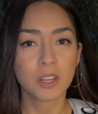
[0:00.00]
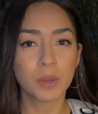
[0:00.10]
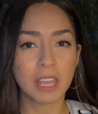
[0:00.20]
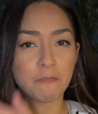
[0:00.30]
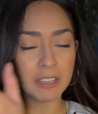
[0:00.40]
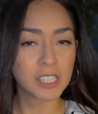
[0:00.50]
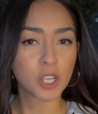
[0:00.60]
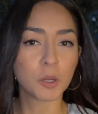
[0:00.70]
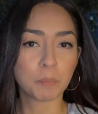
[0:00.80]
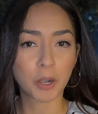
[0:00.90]
with a
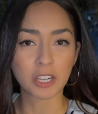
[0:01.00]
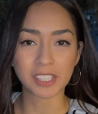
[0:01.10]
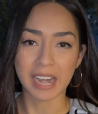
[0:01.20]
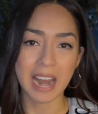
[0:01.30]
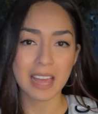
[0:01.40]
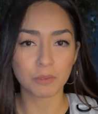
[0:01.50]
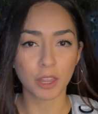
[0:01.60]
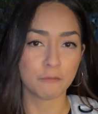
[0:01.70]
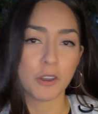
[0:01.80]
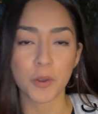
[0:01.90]
physical person, not with
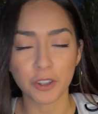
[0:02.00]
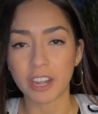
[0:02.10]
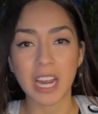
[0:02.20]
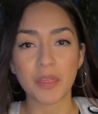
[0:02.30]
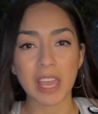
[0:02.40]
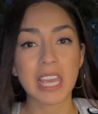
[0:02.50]
a phone or anything.